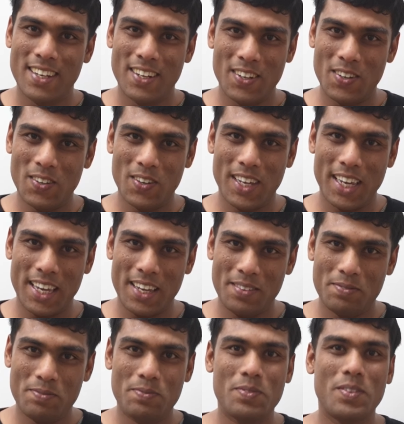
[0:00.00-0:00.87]

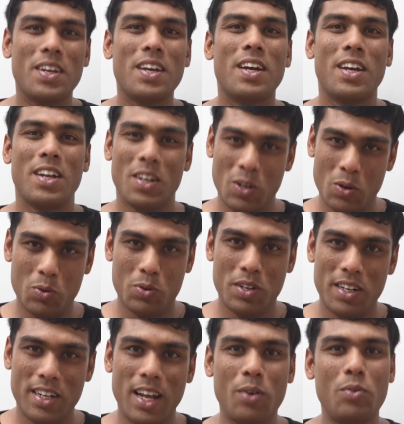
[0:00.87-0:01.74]
Okay, note
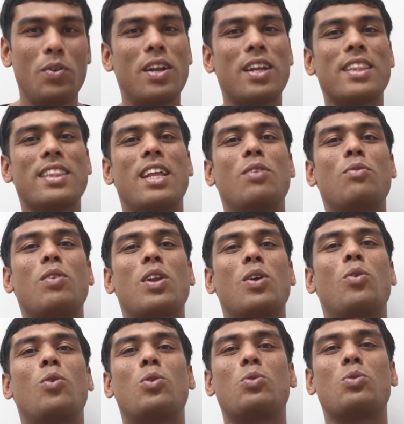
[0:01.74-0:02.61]
it down. Then we'll
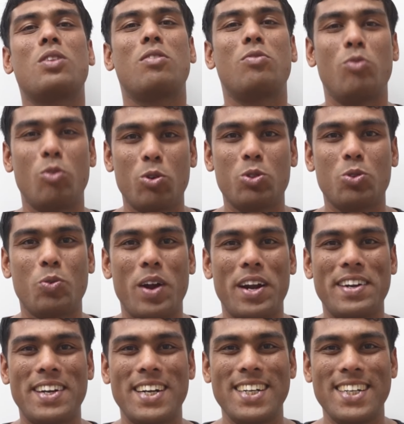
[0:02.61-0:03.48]
go to the fourth
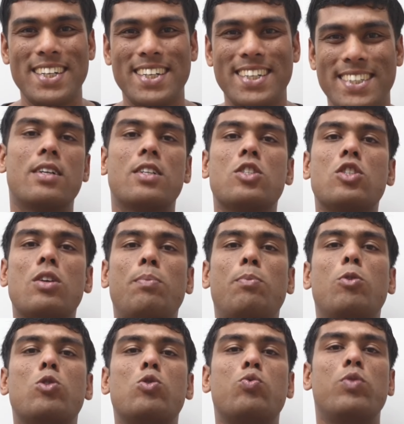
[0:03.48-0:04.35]
quadrant.
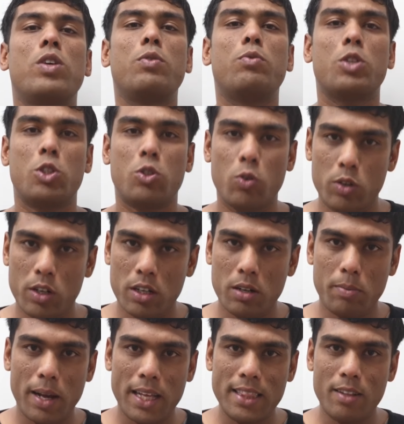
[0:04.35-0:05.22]
Suppose we wish to
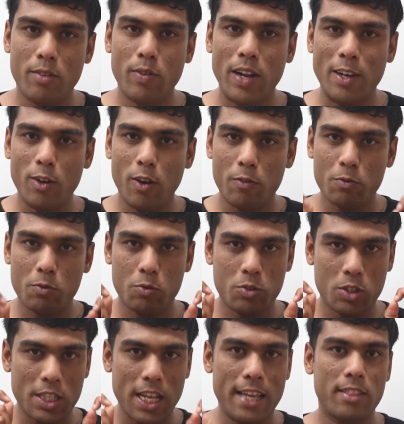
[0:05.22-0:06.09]
determine the value of
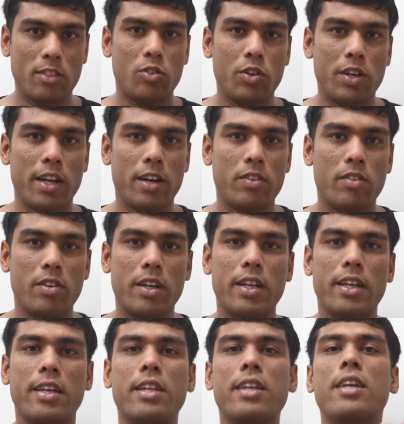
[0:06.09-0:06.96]
sine 300
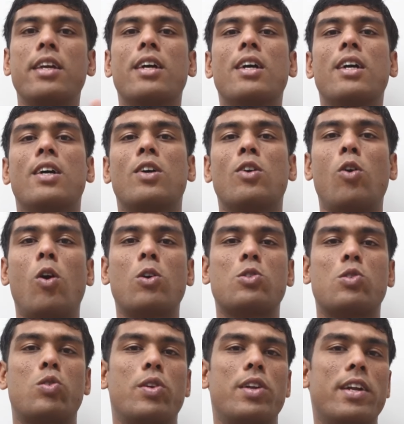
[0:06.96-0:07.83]
degree,
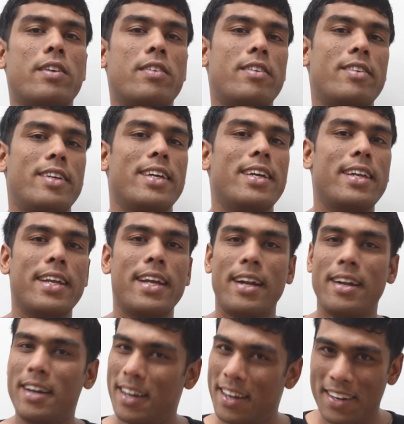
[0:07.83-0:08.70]
cos 300 degree
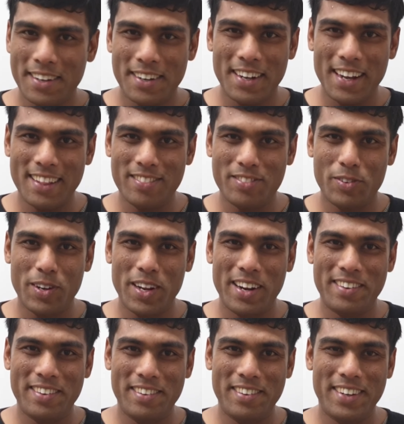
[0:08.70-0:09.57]
and tan
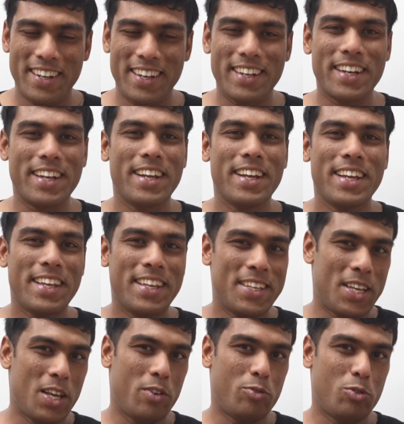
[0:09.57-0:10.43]
300 degree.
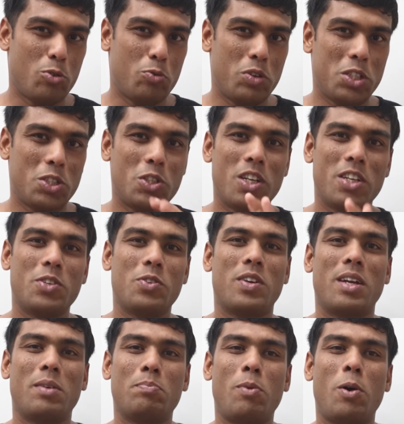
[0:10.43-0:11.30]
If you wish, you
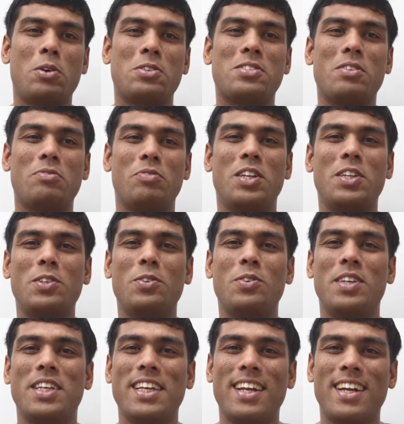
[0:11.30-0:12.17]
can pause the video
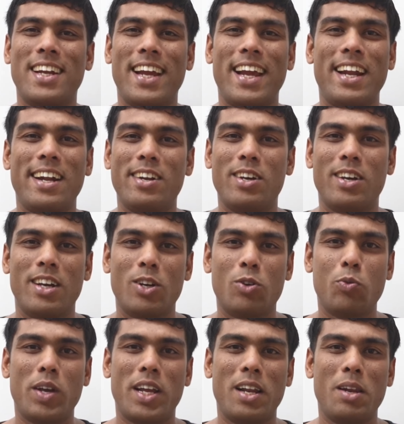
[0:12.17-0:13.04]
here and
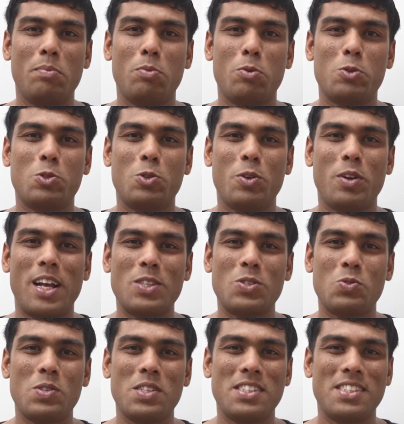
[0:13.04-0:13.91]
quickly post your
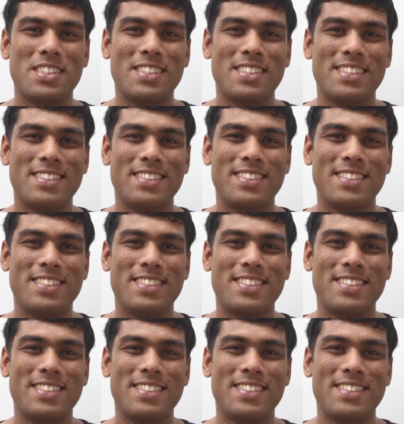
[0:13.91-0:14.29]
answers.